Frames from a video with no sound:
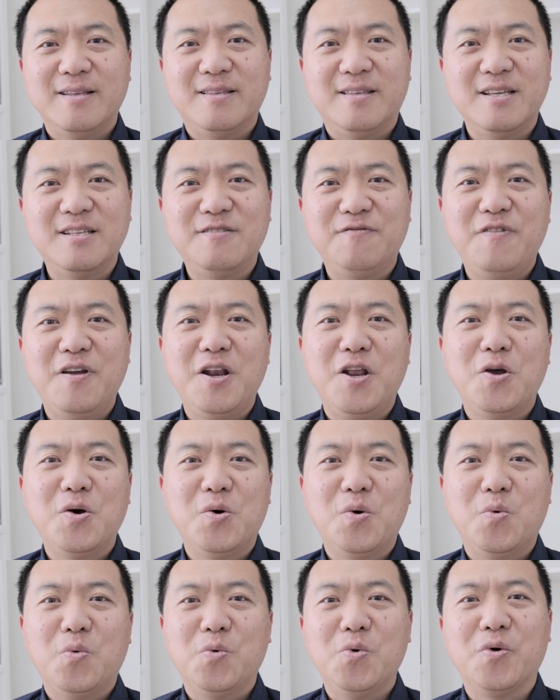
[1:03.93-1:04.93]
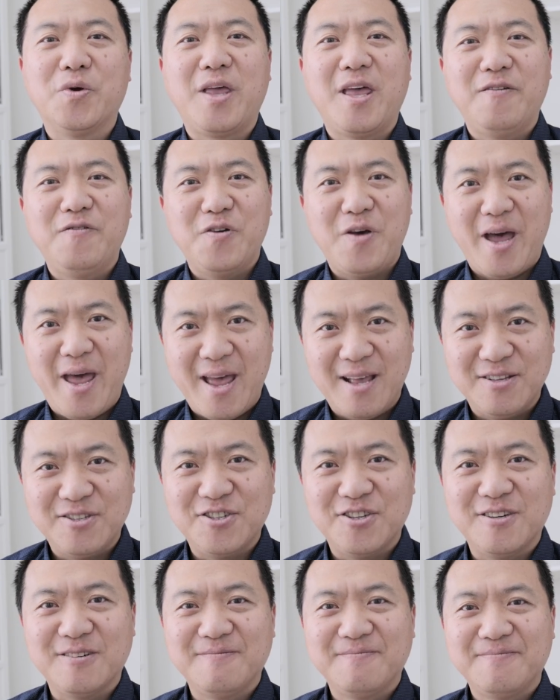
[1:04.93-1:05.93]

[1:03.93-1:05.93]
this video will give you an answer.